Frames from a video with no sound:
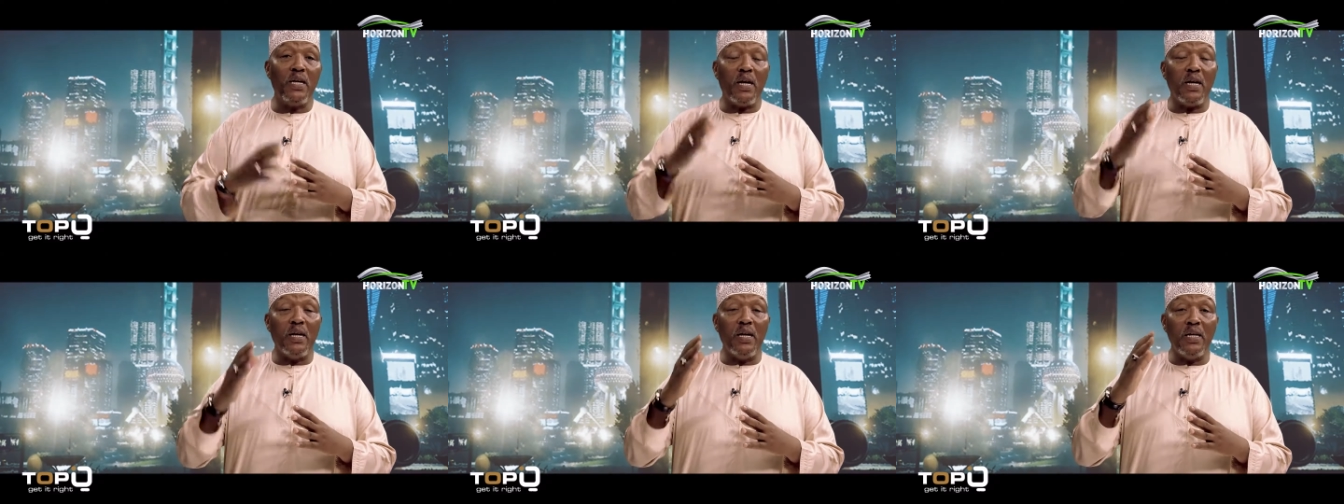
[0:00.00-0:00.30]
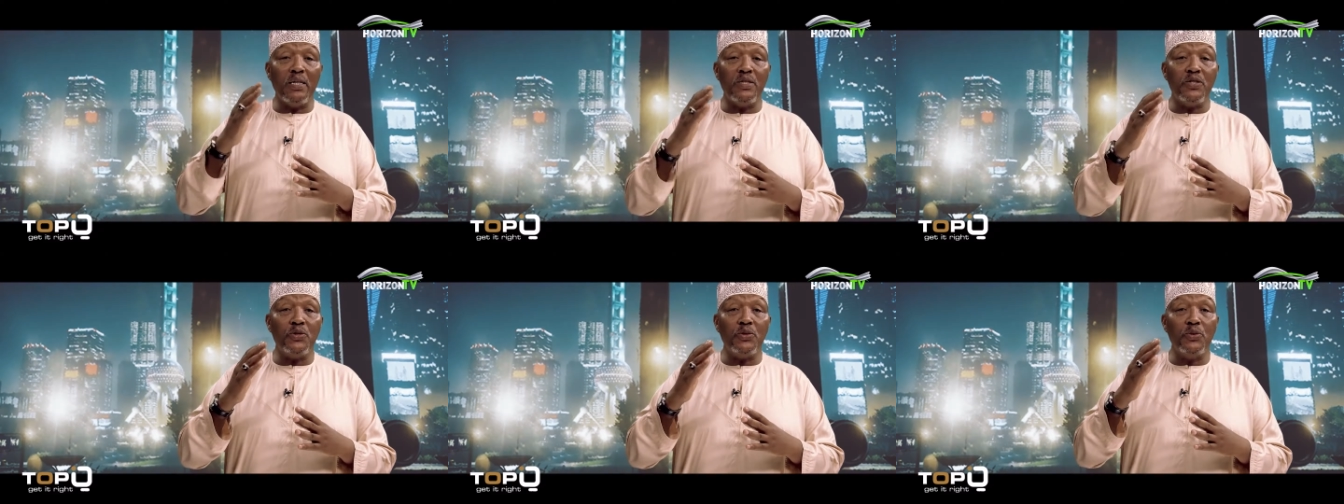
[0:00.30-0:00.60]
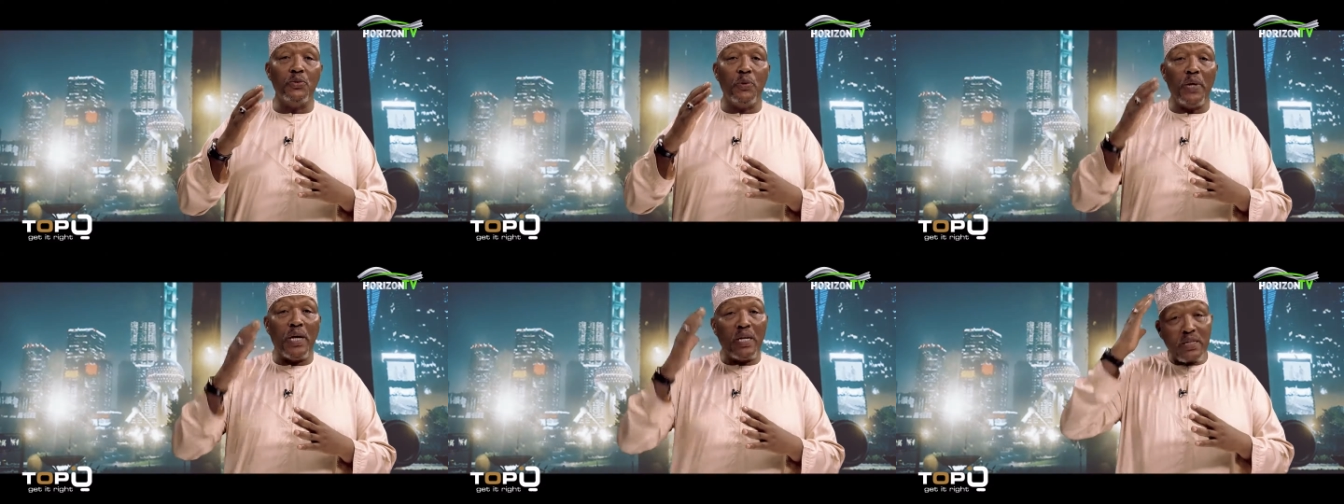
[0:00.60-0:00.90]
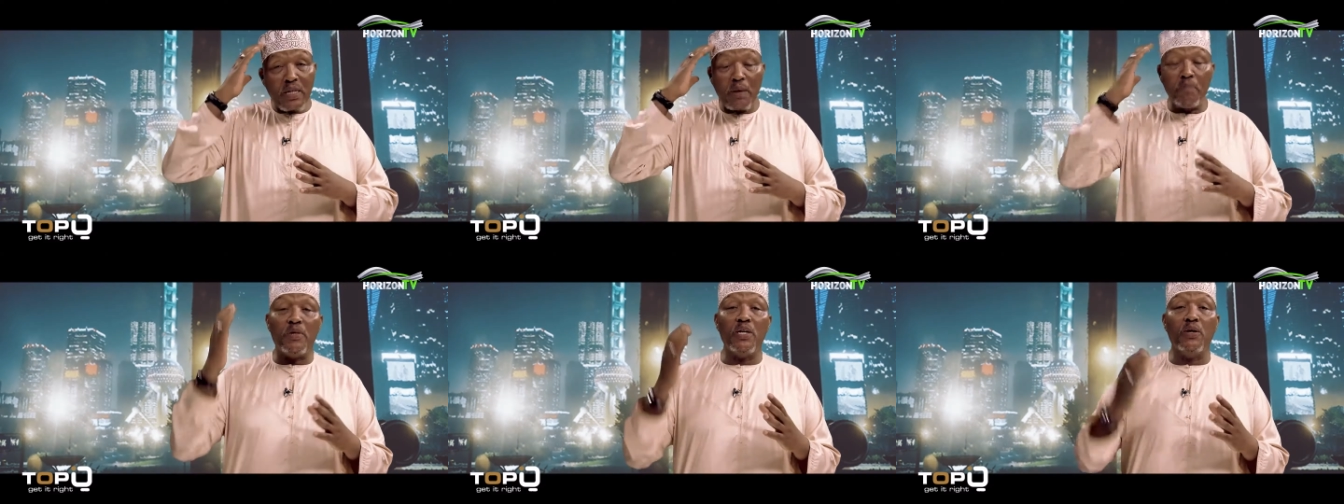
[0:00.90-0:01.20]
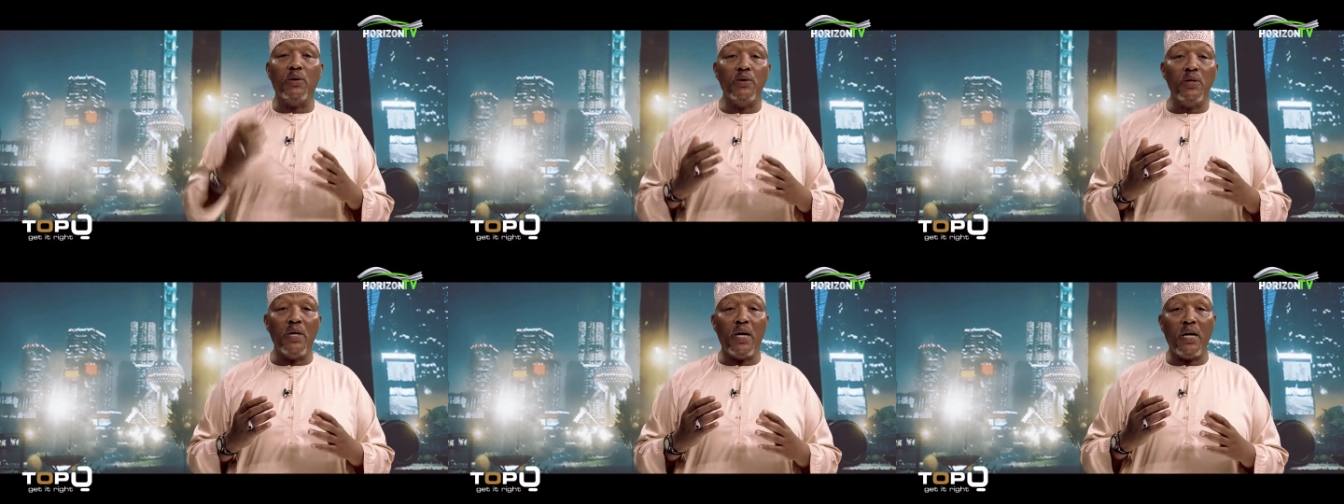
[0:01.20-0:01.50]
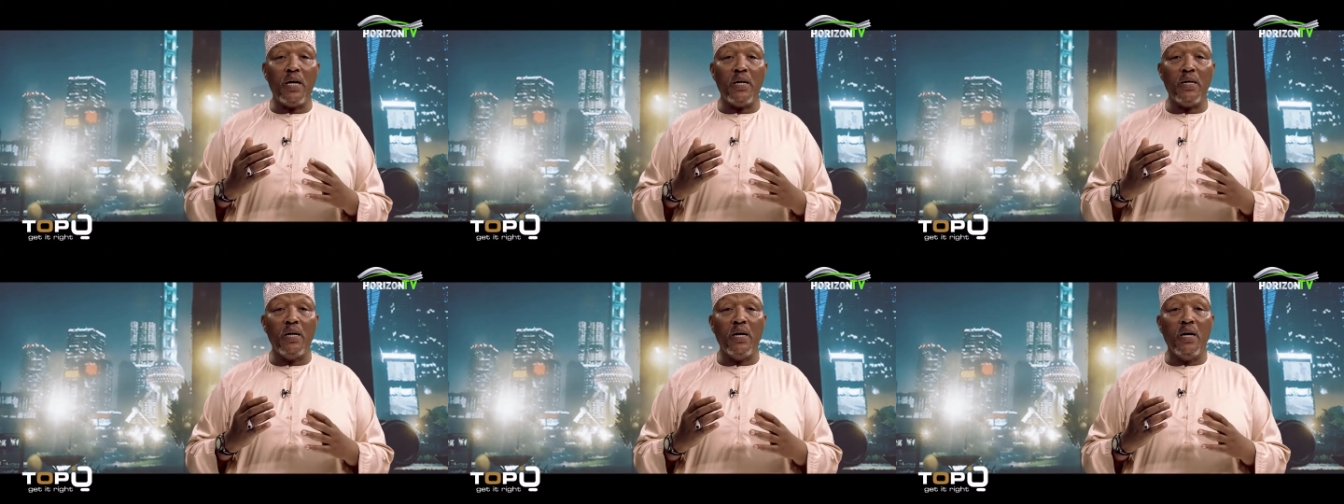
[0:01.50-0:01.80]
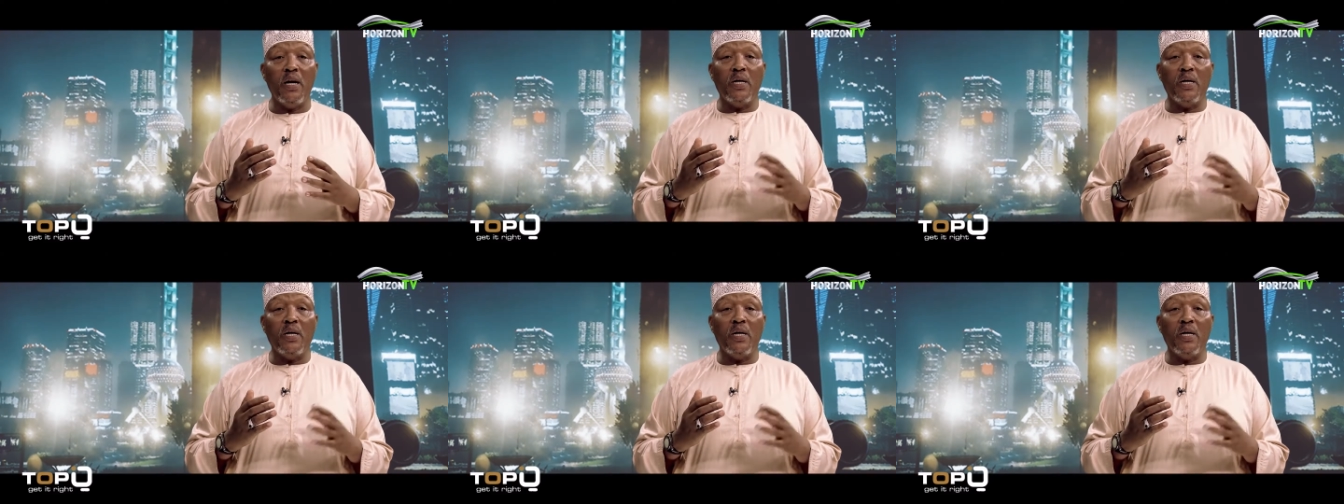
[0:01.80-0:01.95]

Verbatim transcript: unless you wear something on your head.